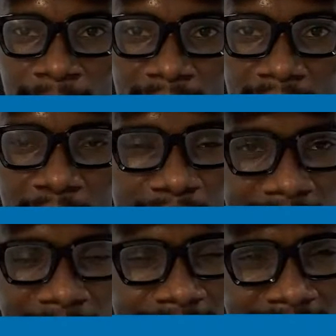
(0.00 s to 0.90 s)
when
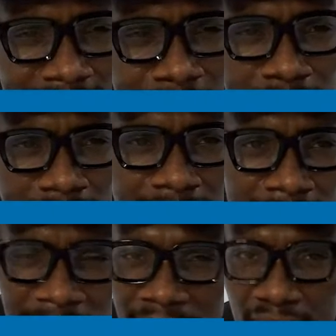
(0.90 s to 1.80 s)
I started building
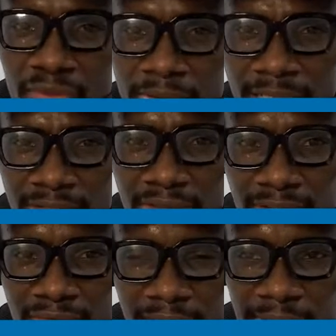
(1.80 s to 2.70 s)
my first website on the
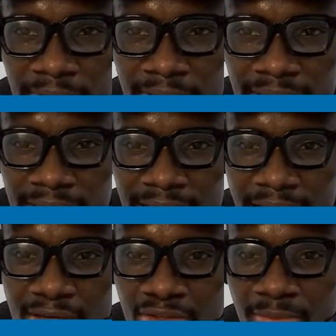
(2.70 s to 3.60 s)
web, I
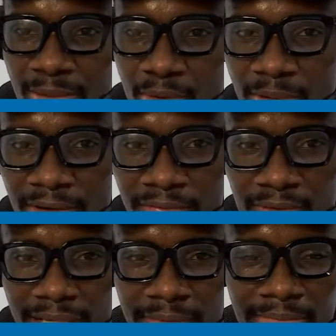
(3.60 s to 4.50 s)
used my mobile
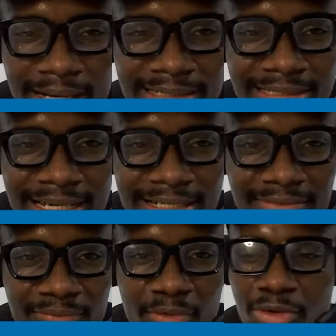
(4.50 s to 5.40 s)
phone, and back then
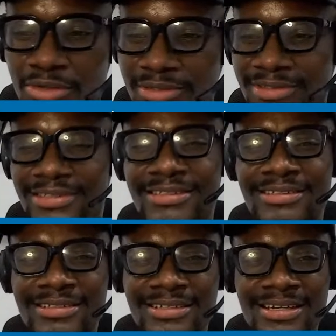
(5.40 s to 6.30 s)
phones
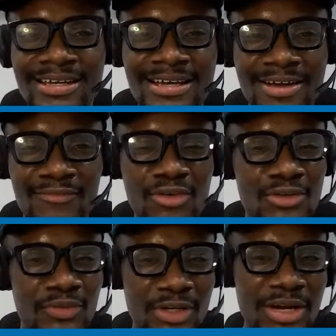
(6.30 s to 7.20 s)

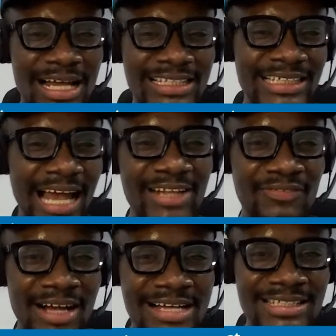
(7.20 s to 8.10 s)
were not as
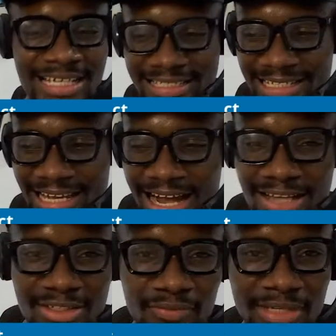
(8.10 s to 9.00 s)
advanced as they are.
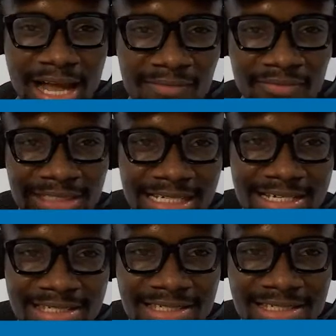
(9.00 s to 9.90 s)
So if you have
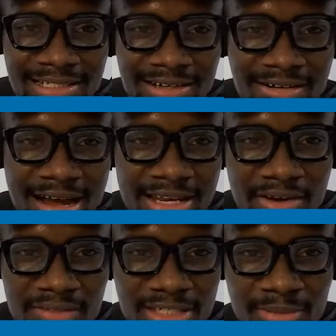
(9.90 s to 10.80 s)
this or any
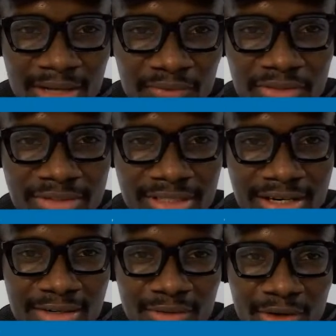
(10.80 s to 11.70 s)
of these smartphones
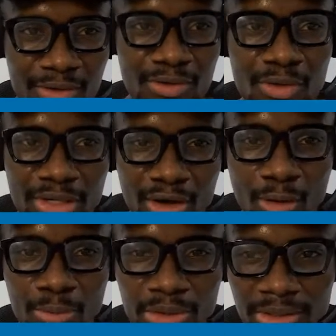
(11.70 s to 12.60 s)
now, you own a
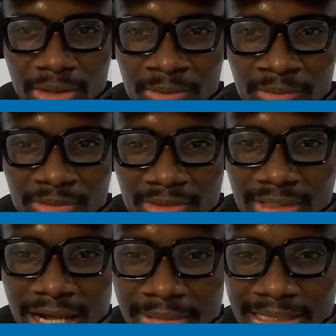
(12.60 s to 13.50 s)
computer. So
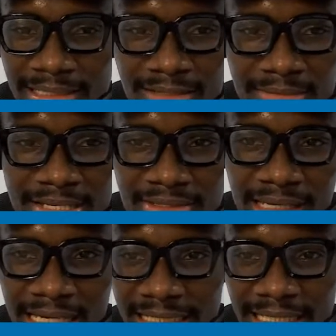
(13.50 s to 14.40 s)
that basically means you
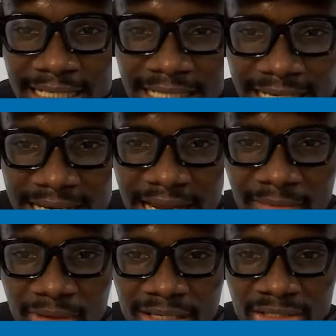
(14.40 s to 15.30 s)
can learn and
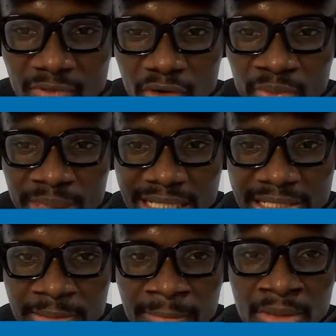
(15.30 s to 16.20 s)
practice WordPress
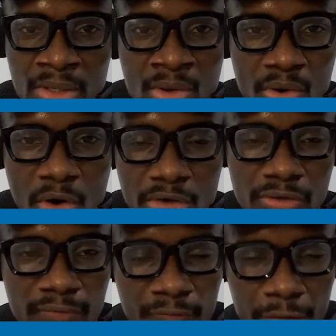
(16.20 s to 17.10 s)
on
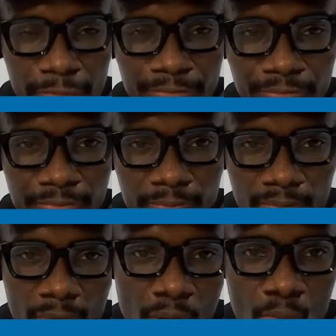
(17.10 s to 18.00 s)
your phone.
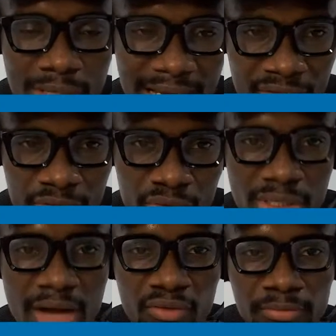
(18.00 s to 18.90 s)
But as you do, you
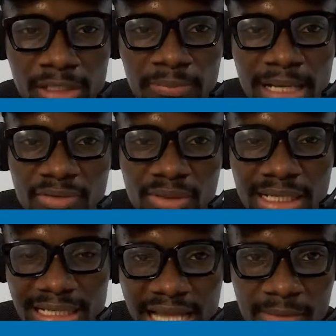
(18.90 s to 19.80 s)
have to make plans to get
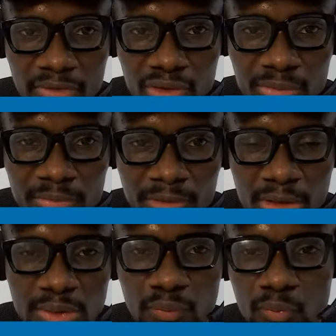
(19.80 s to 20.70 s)
a laptop,
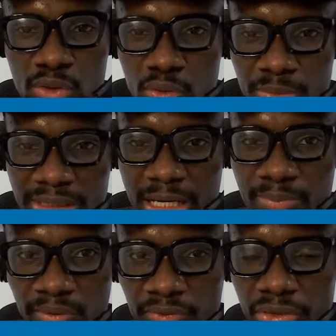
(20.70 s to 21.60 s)
because if you want to be a
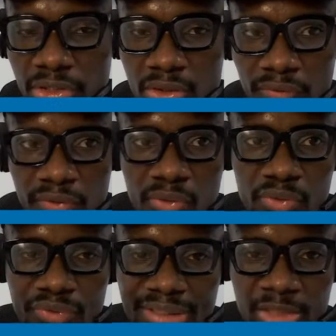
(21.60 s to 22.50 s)
professional, you want to
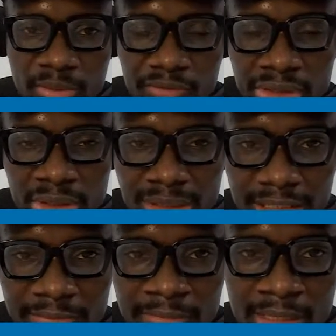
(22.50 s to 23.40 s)
do this
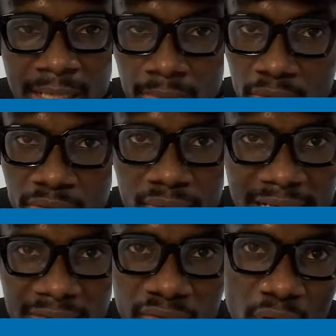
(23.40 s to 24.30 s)
professionally, I'm not going to
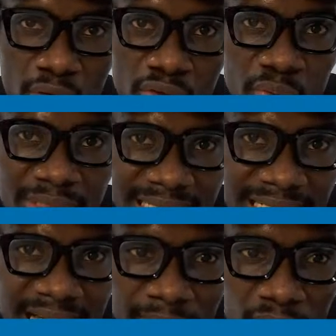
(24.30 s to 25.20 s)
lie to you, you're going to need a
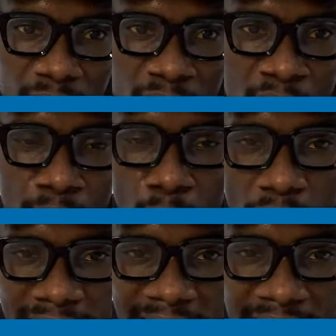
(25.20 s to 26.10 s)
laptop. But what
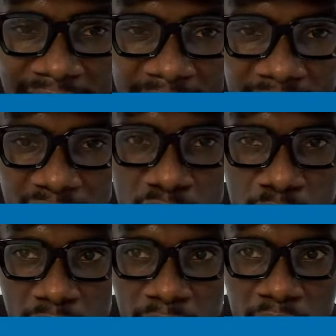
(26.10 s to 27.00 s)
you can actually do
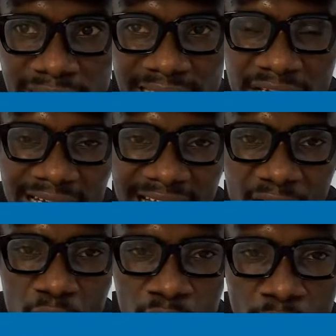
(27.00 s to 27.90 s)
with your phone is that you can
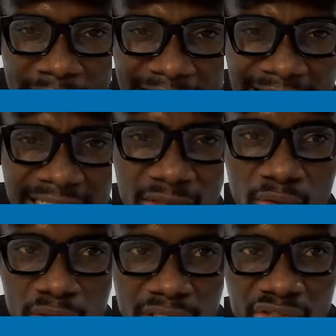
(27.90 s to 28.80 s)
acquire the
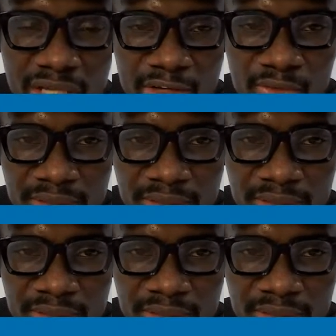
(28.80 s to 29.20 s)
knowledge that you